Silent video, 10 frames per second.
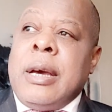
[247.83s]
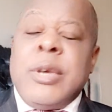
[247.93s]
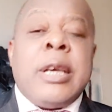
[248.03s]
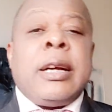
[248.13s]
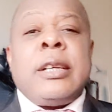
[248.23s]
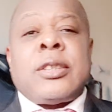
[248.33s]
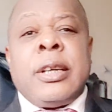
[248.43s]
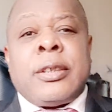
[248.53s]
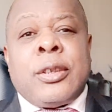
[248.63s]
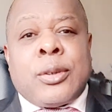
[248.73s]
English
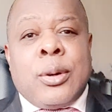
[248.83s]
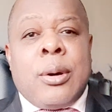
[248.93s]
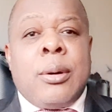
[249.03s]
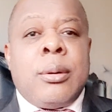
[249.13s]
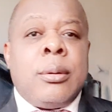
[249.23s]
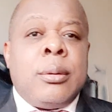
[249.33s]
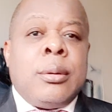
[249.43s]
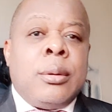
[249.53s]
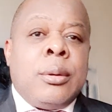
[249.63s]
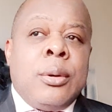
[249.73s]
literature,
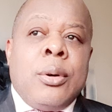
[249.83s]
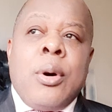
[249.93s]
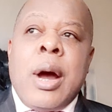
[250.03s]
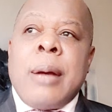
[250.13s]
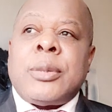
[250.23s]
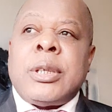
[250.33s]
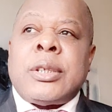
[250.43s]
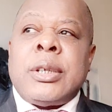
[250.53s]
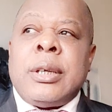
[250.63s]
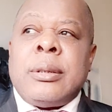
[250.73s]
or I'm
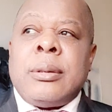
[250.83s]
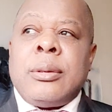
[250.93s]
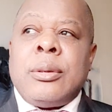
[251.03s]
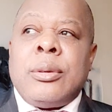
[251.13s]
teaching